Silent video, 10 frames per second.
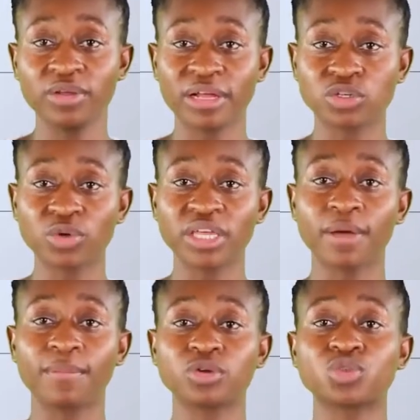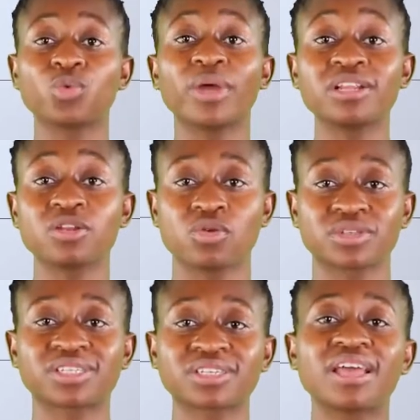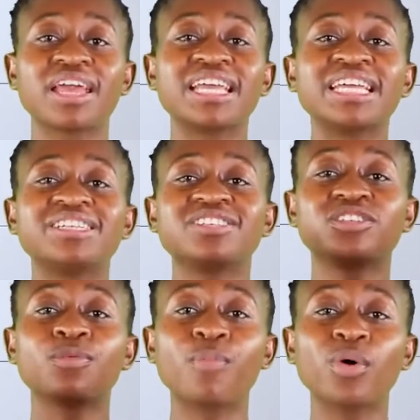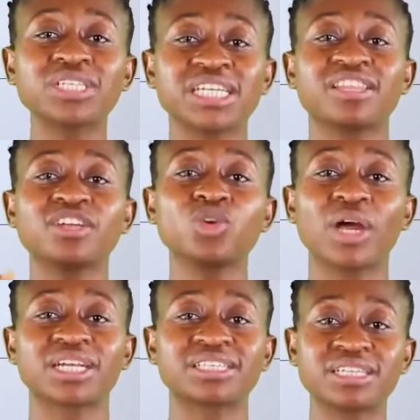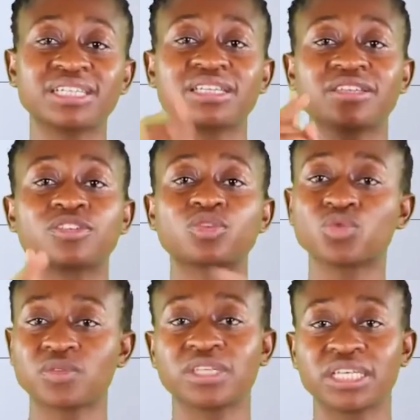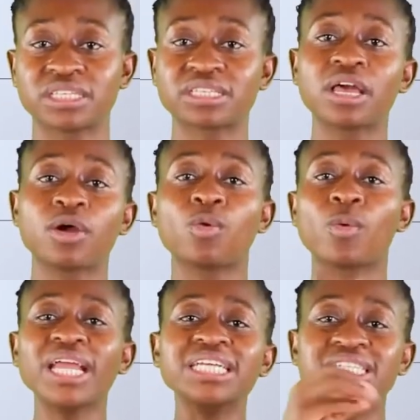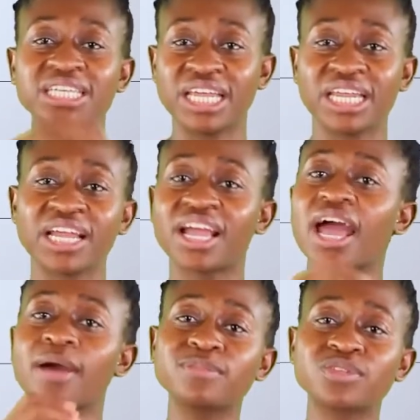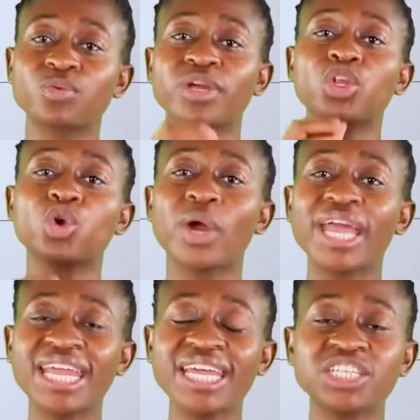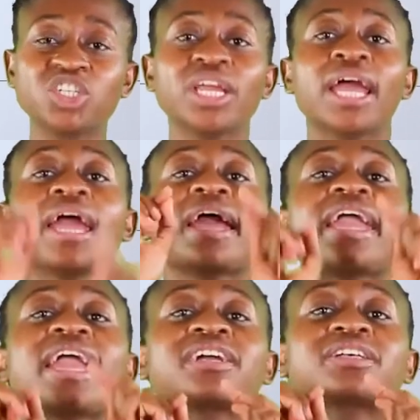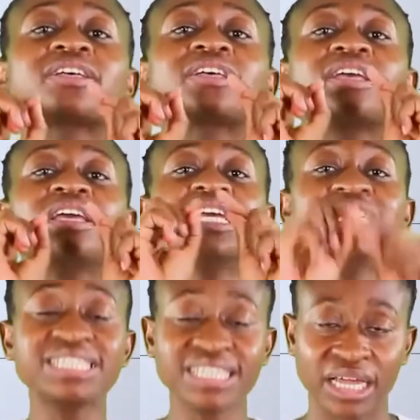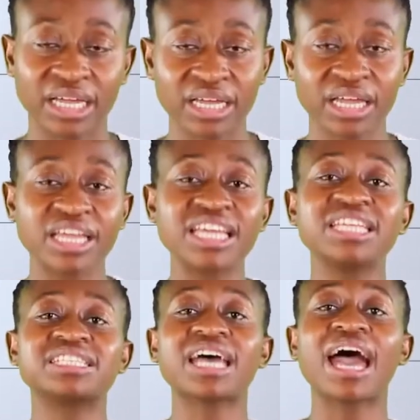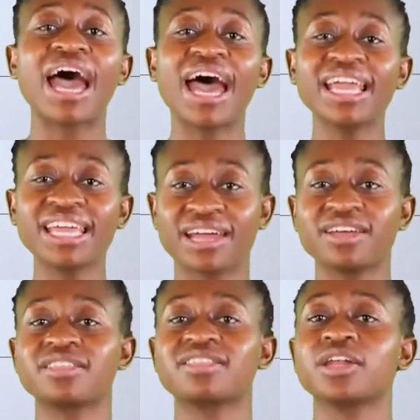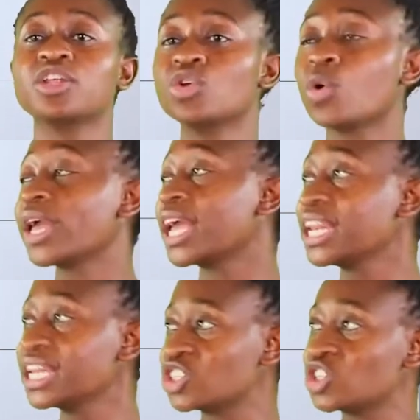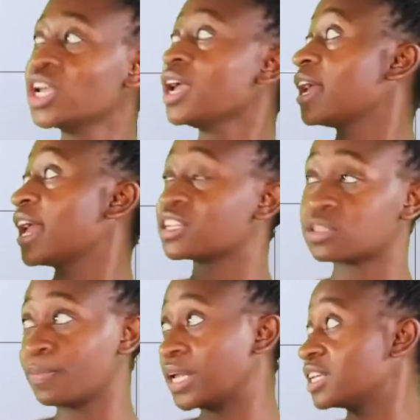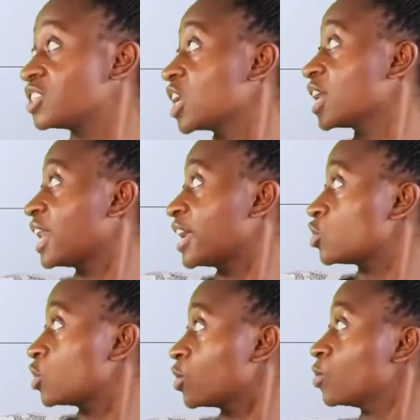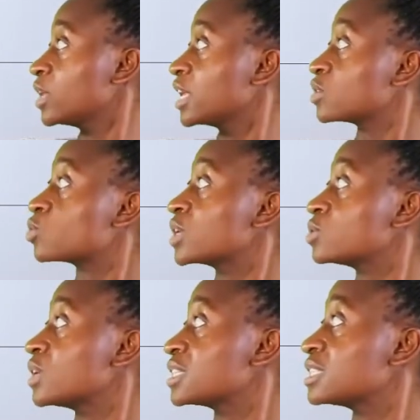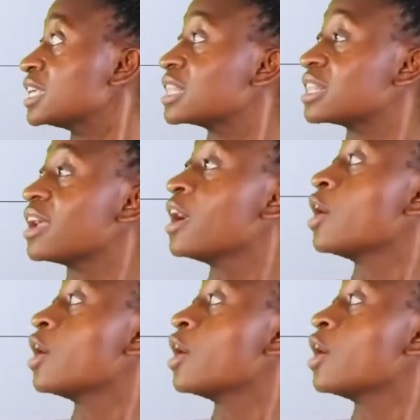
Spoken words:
you are talking about weight loss, it is important that you understand these two things. Weight gain comes when your energy intake is higher than your energy expenditure. Like you're looking at what we are seeing there.